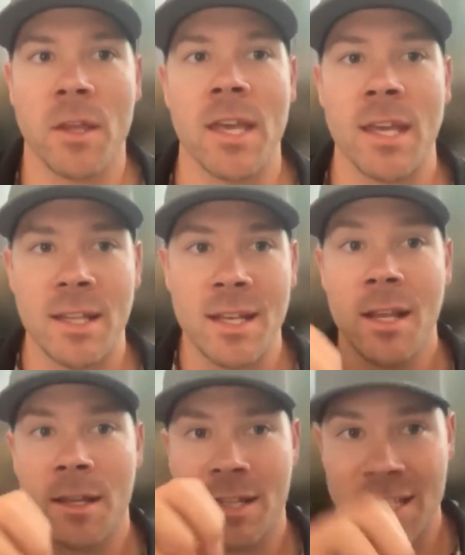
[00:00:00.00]

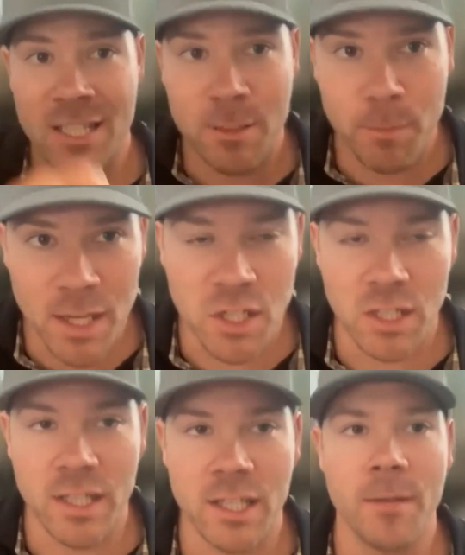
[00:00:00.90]
in
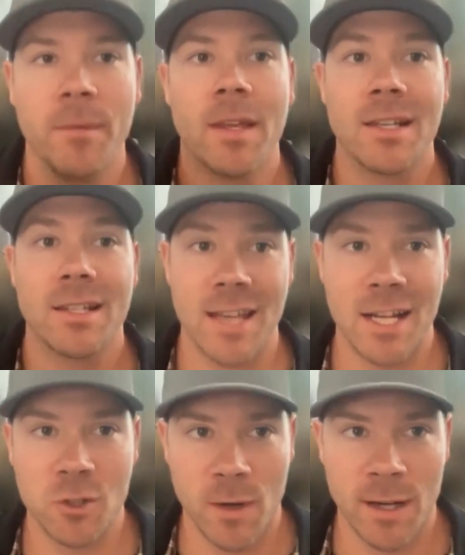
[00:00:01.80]
especially
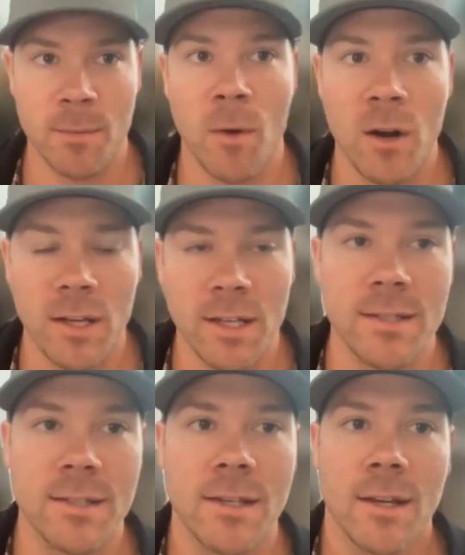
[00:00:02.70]
saturated
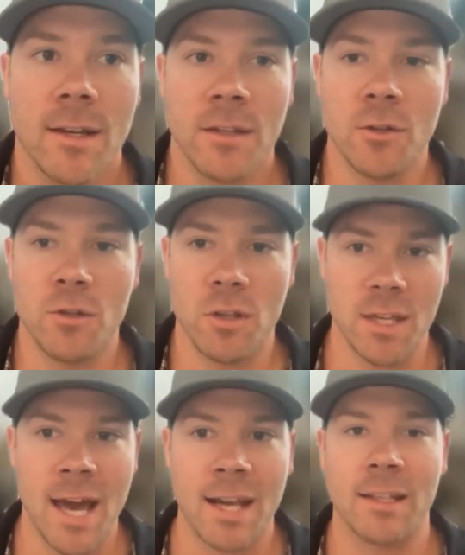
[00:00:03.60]
markets. You
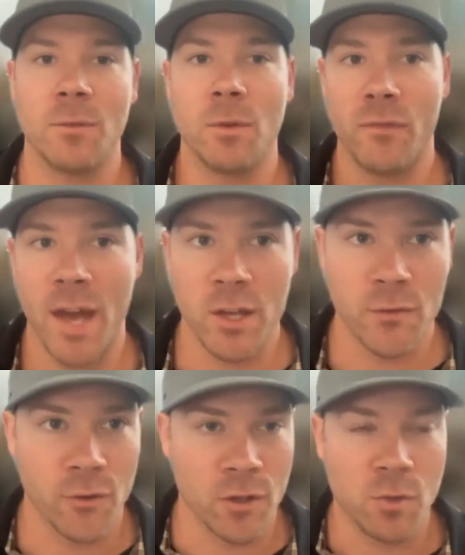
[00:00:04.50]
got to lead with value
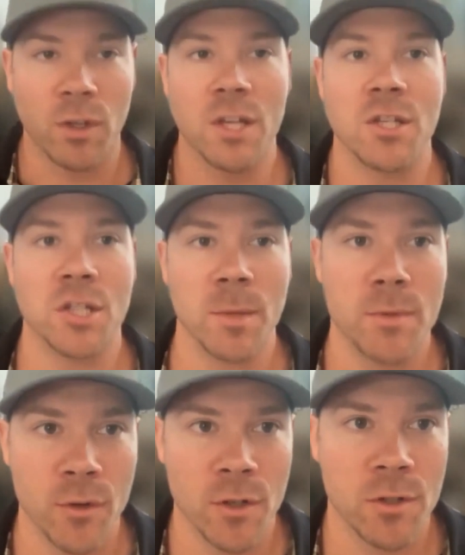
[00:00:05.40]
first,
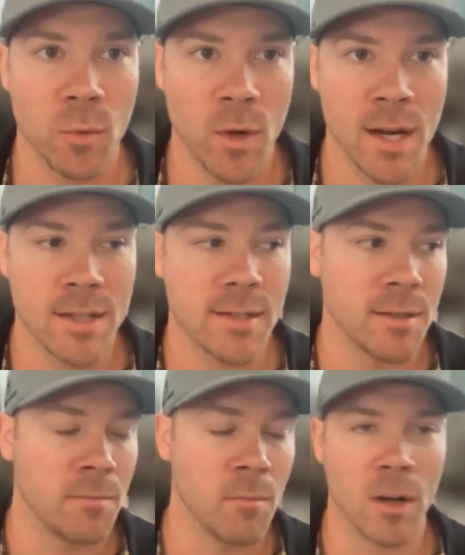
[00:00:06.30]
relationships first. Whereas
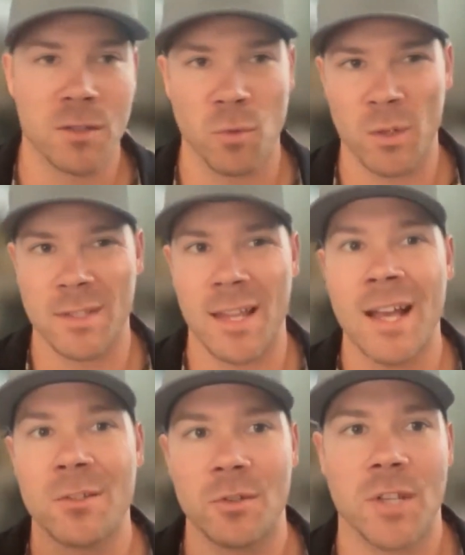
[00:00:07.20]
in markets where it's
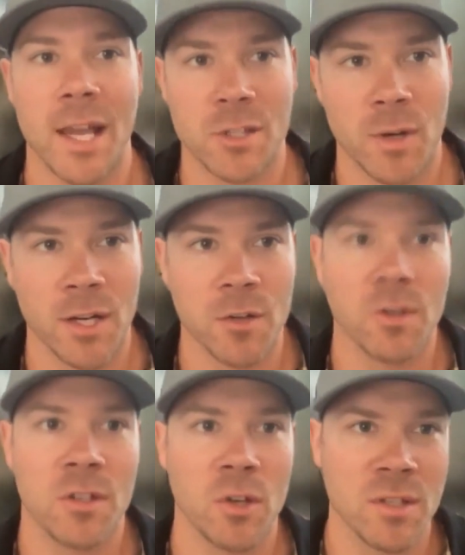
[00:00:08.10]
not so
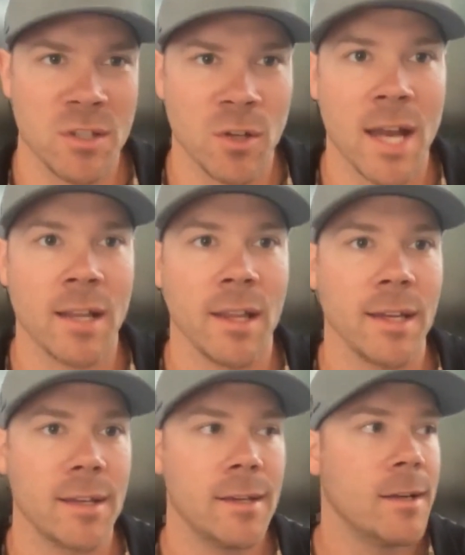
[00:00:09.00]
saturated, you can still kind of
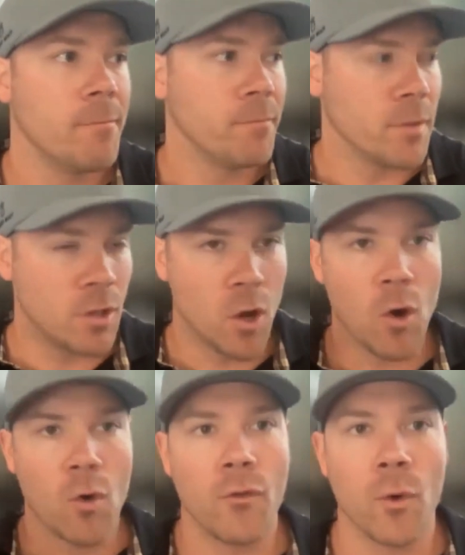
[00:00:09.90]
like
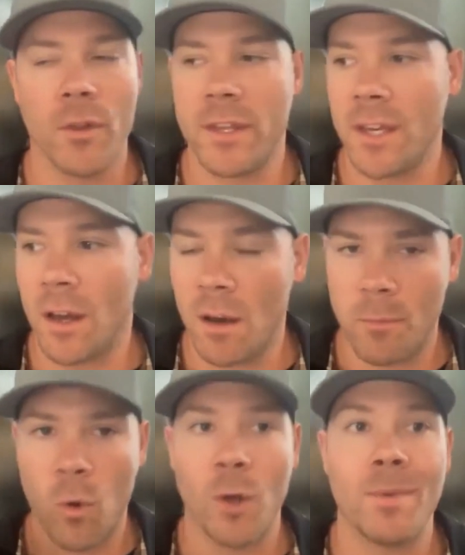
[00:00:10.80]
go for the
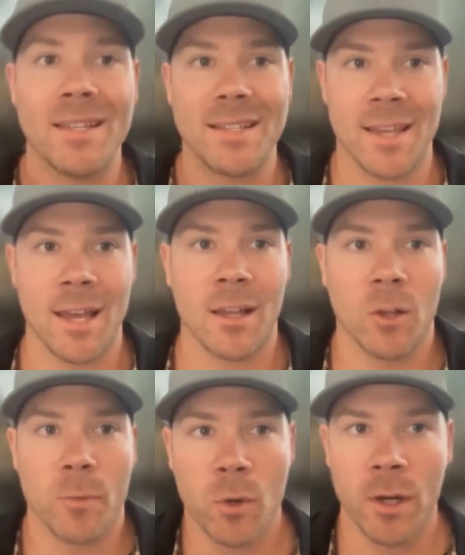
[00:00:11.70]
appointment set a
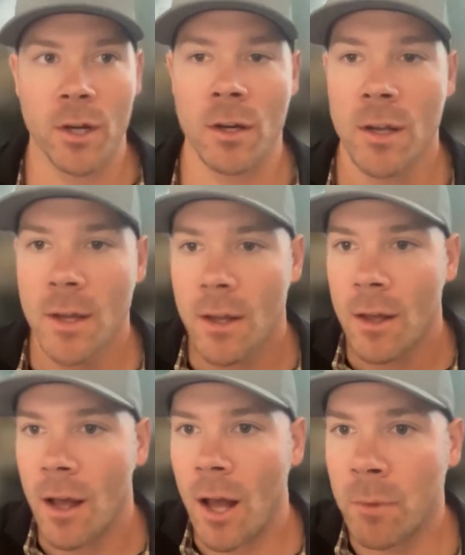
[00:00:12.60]
little bit quicker.
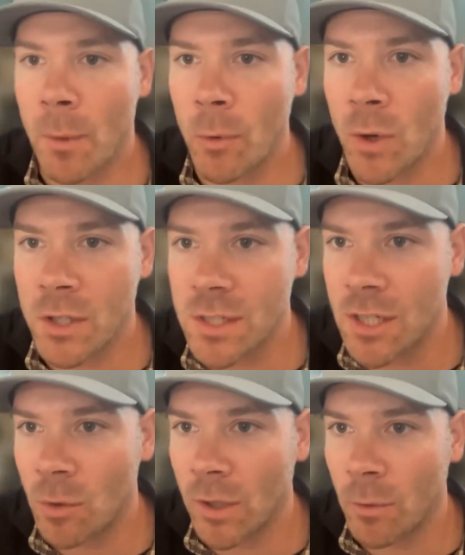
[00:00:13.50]
A couple questions
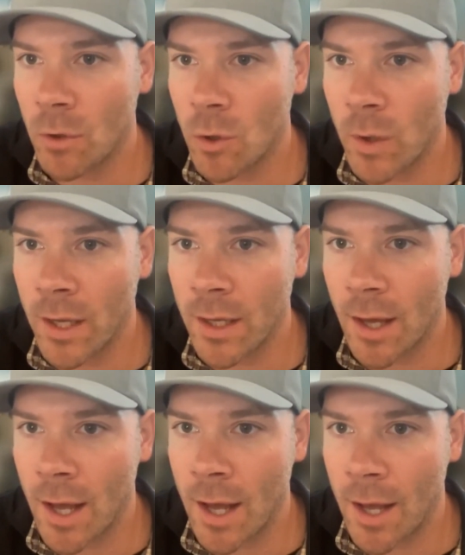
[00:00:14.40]
here we'll hit real quick.
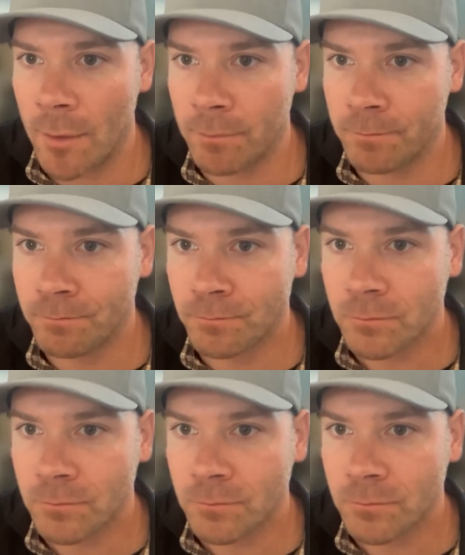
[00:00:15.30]
Ryan